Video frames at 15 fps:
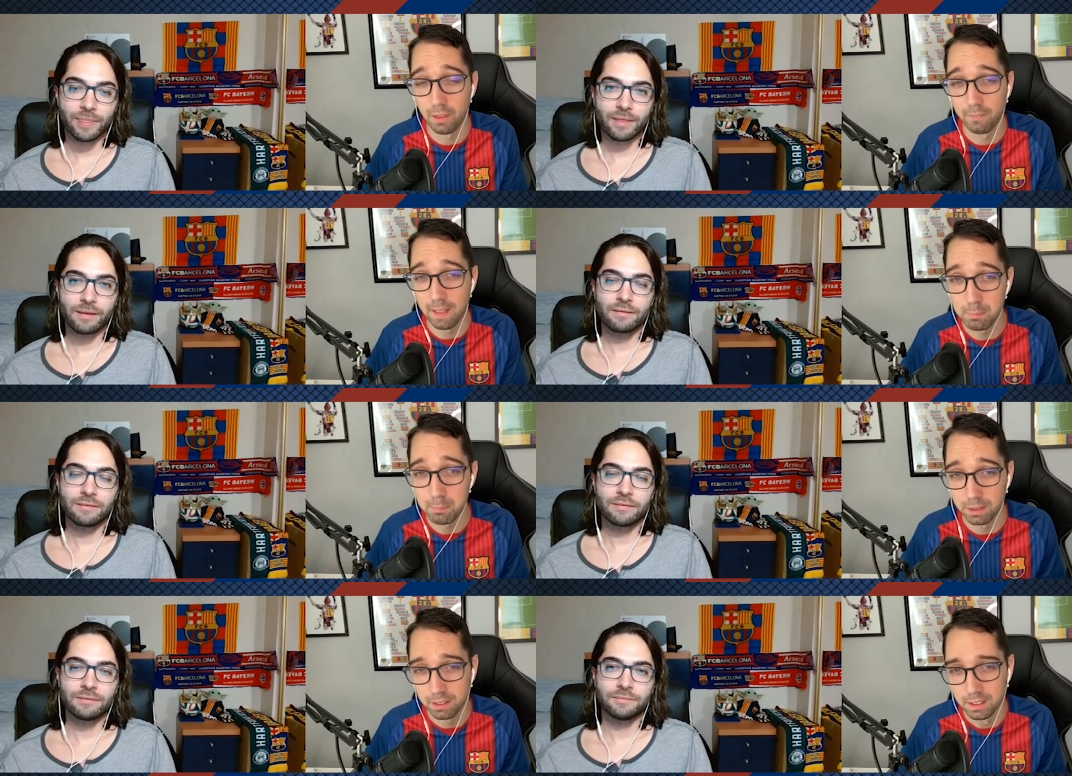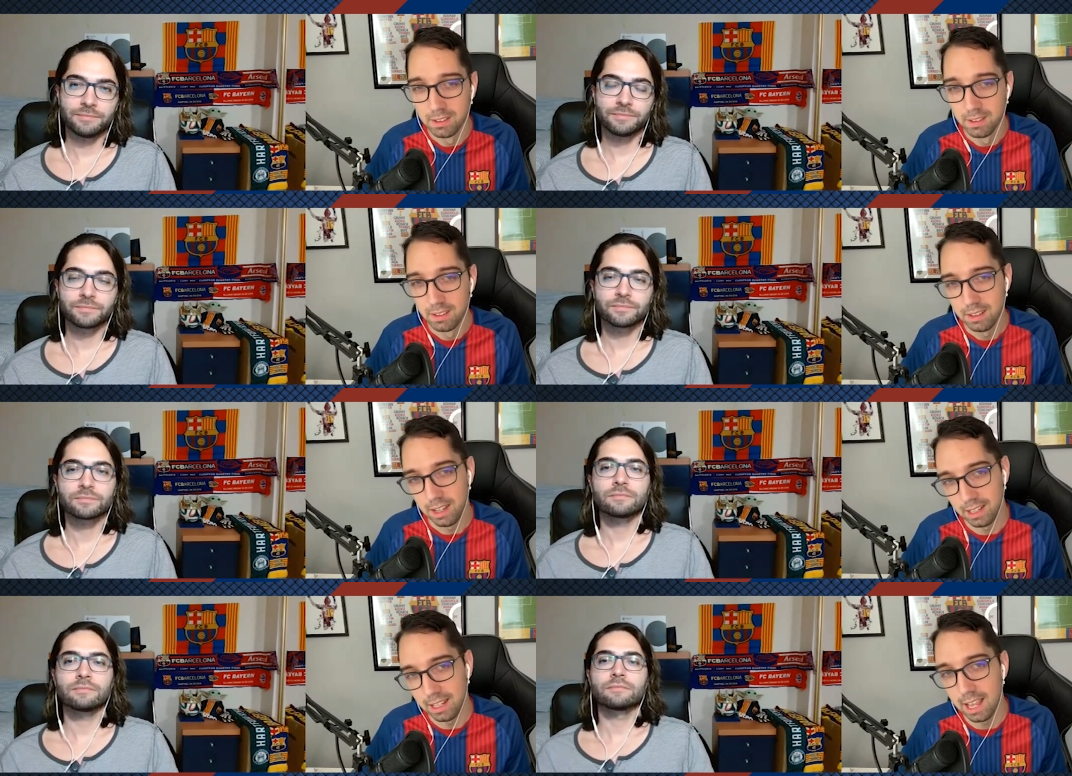Speaker 1: on that. But
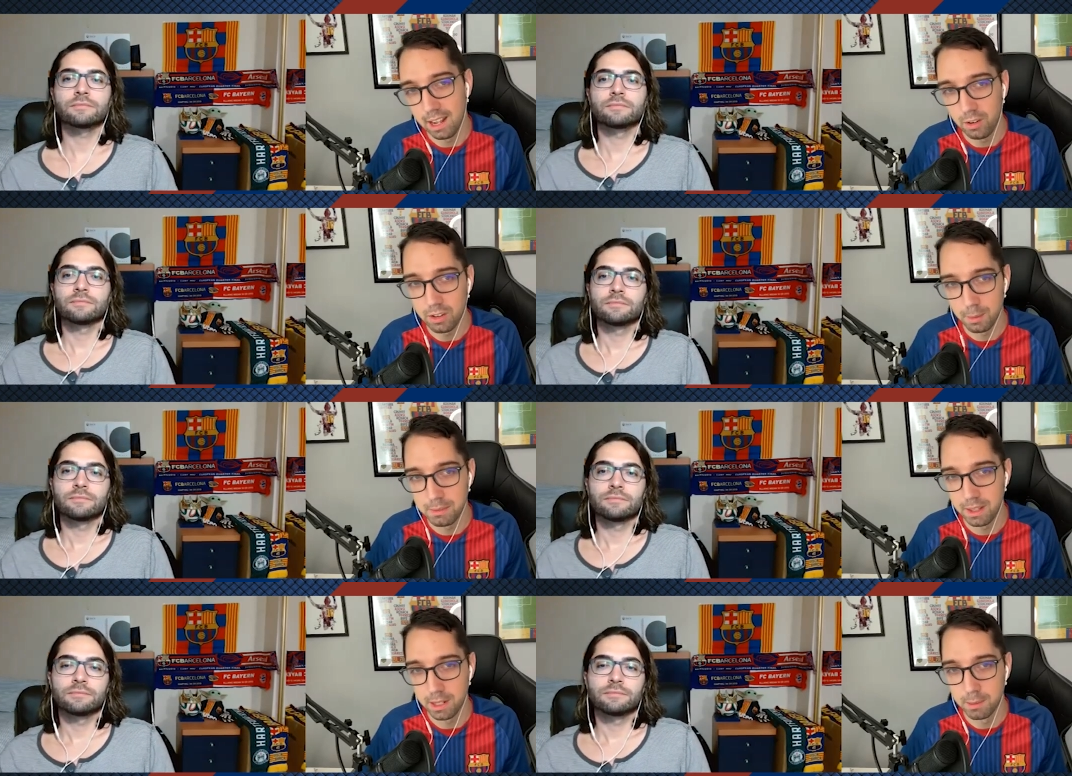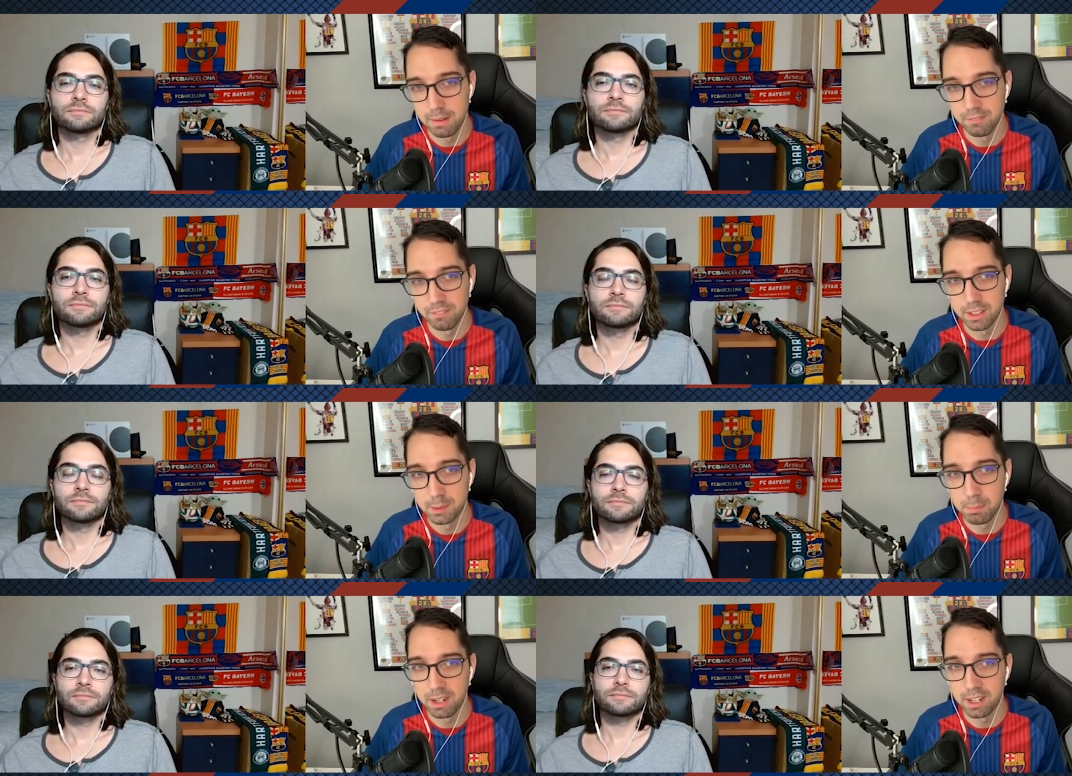yeah, it all comes down to
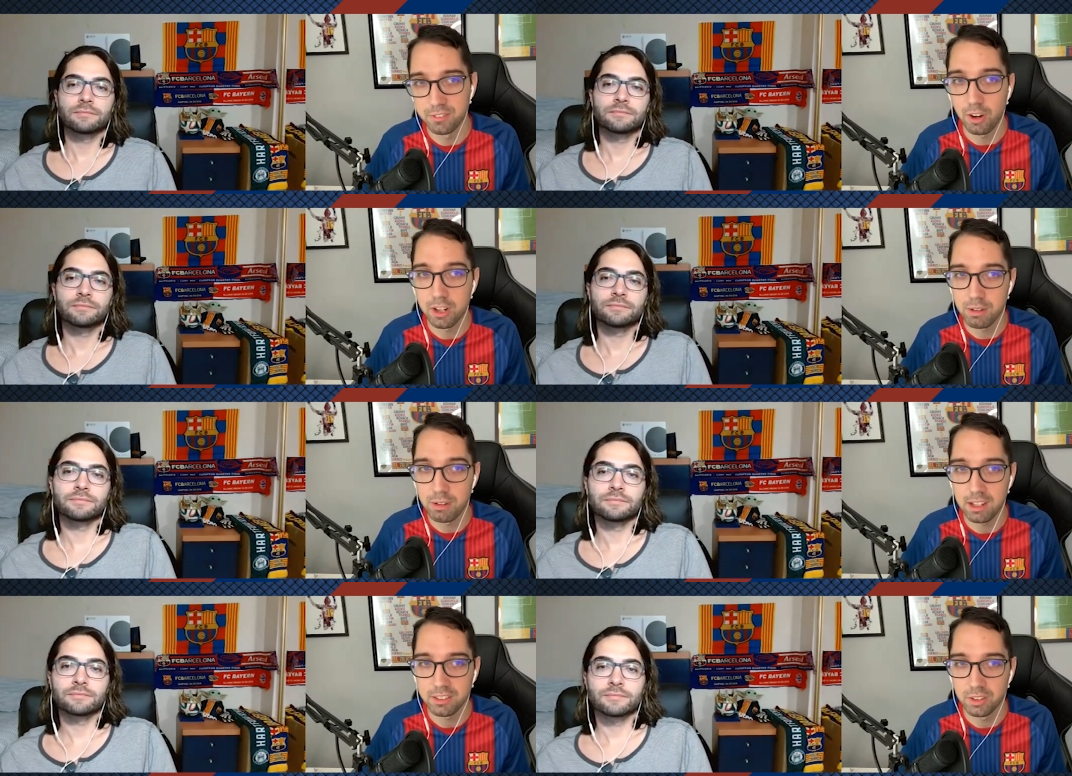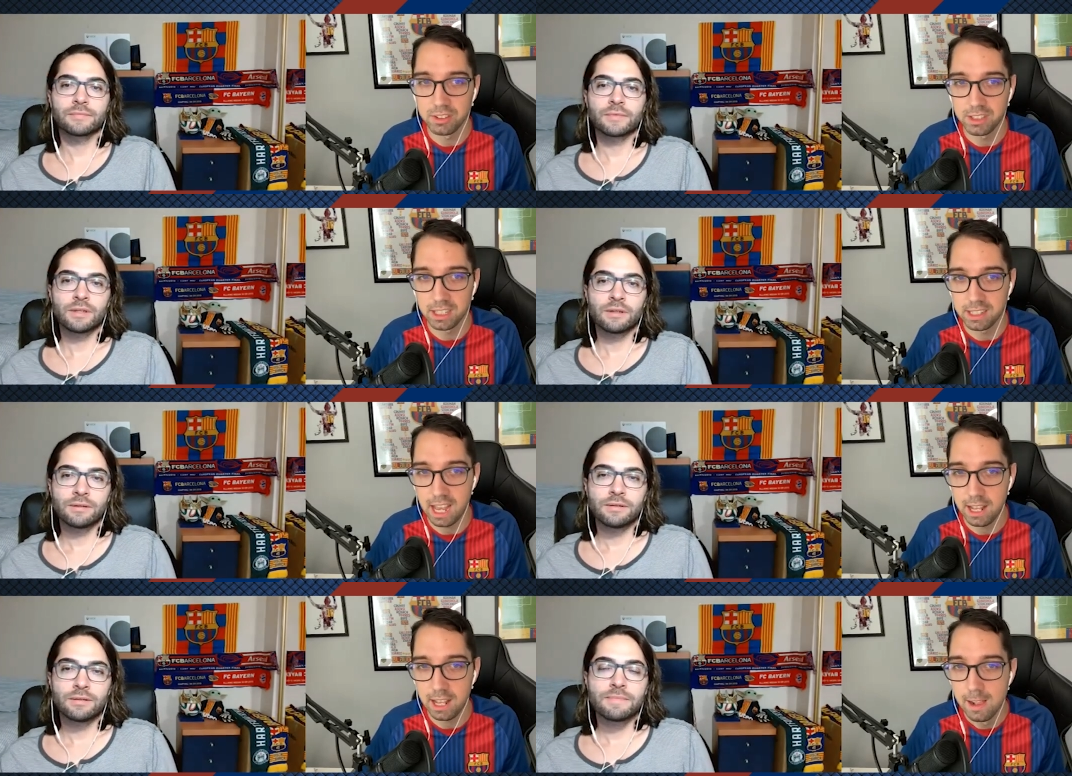Memphis. But as far as Real
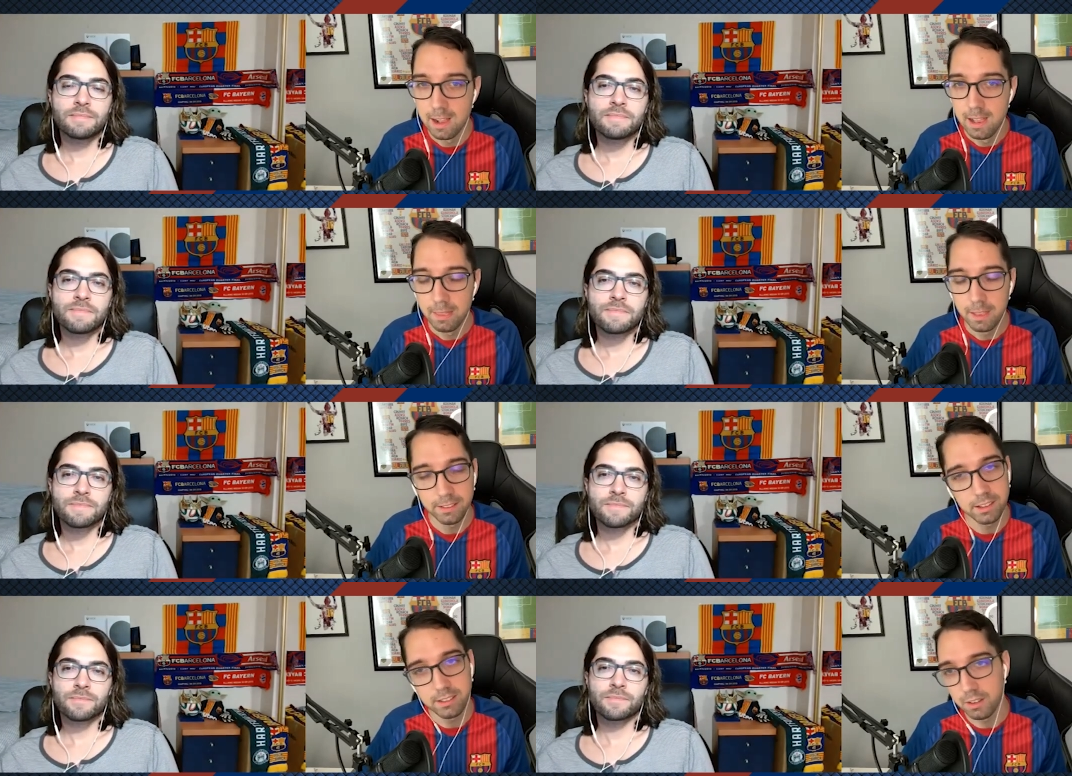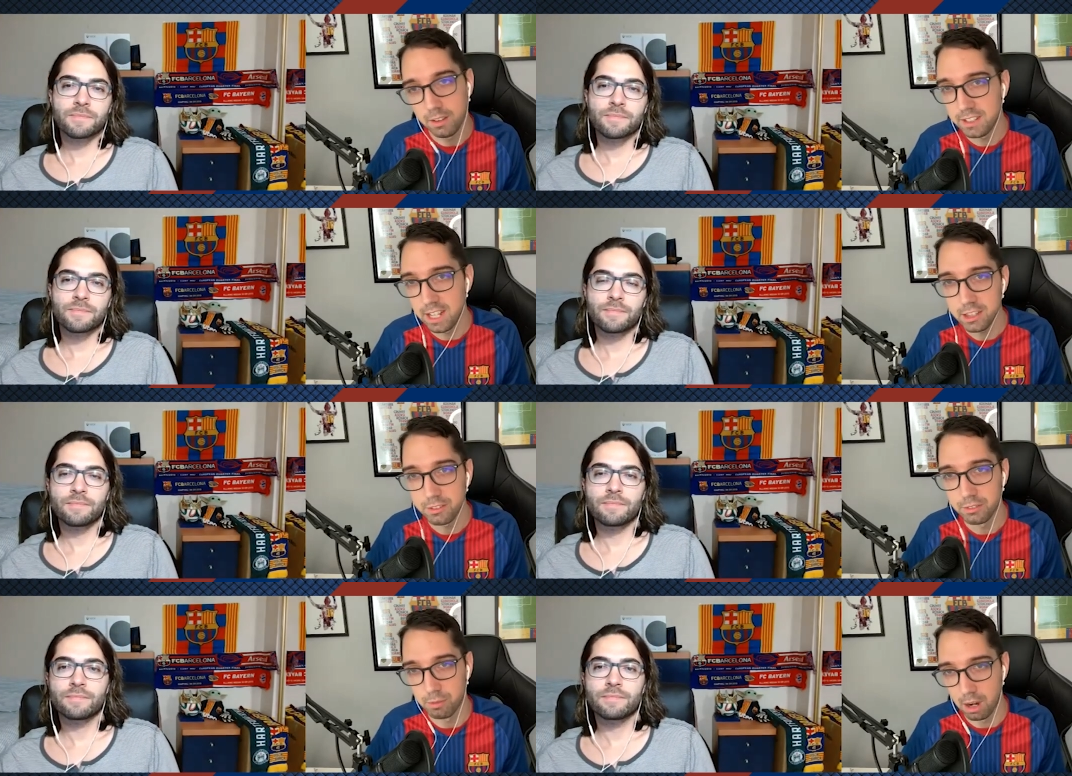Sociedad, that's a tough
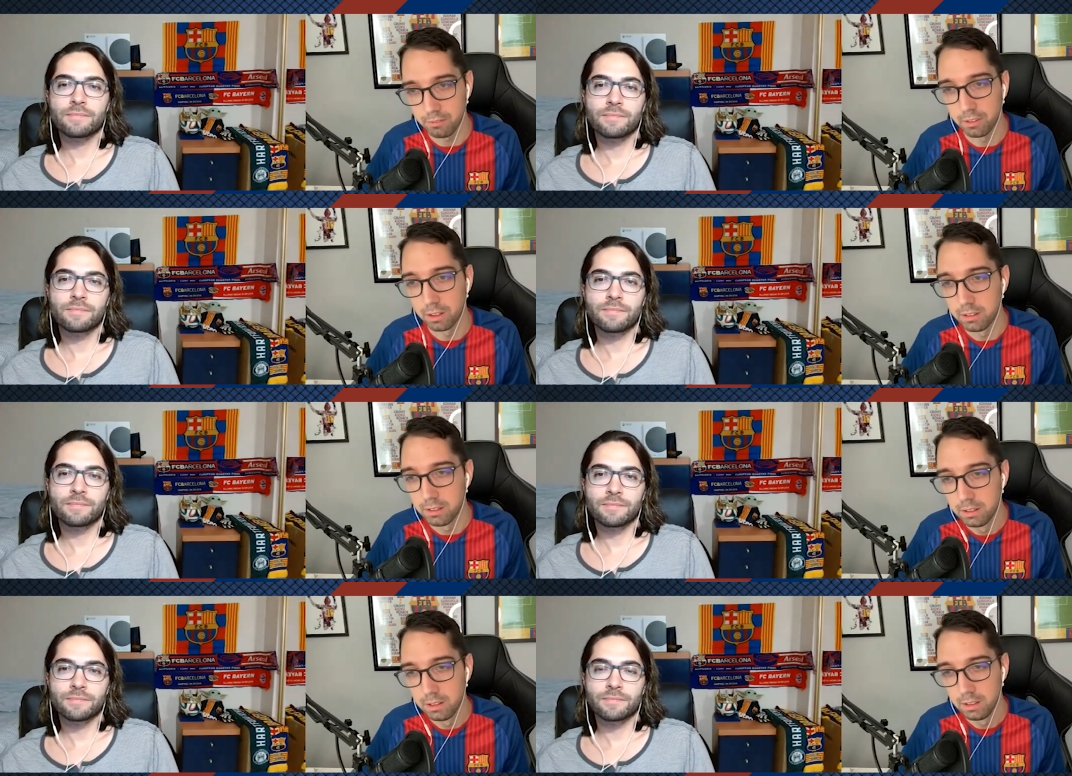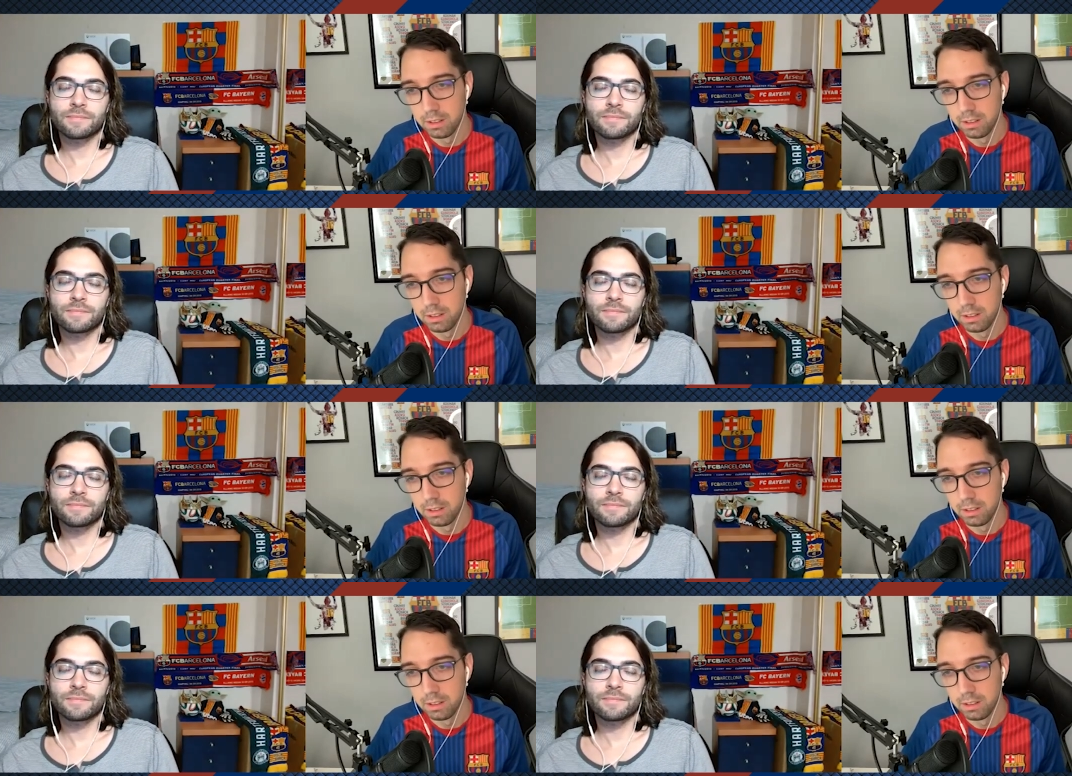test, Rafa.